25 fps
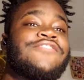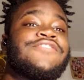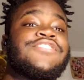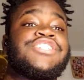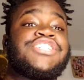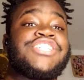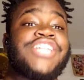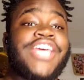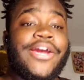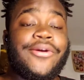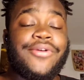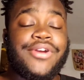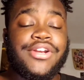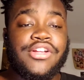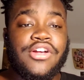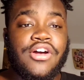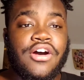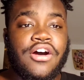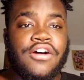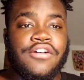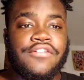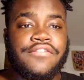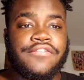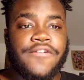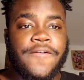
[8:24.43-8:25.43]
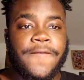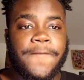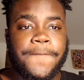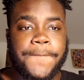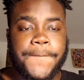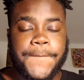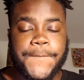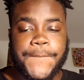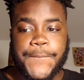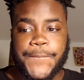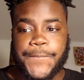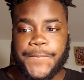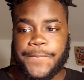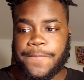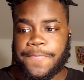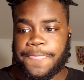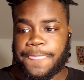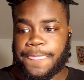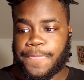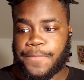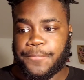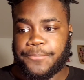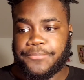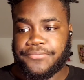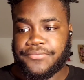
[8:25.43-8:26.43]
Jared Goff
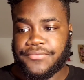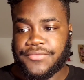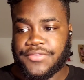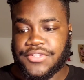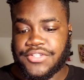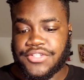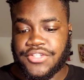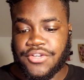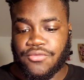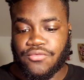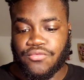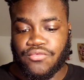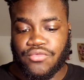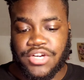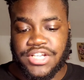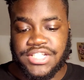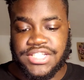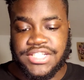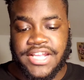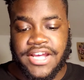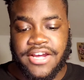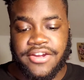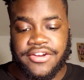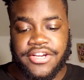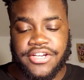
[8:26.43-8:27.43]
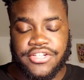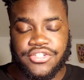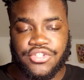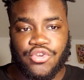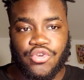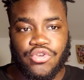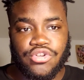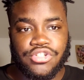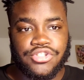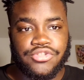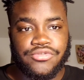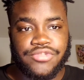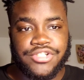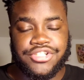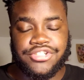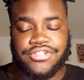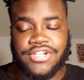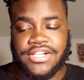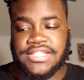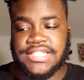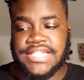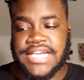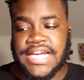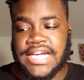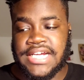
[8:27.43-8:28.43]
to rush down there, score 3
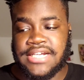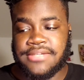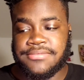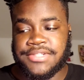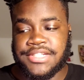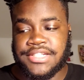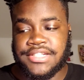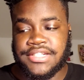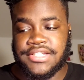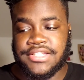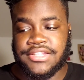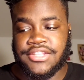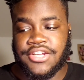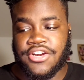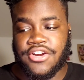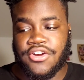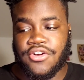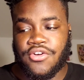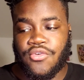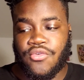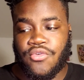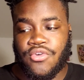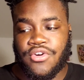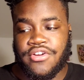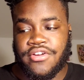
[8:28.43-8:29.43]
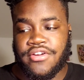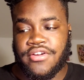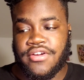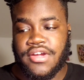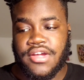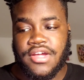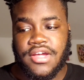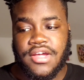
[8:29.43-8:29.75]
straight times in the third quarter.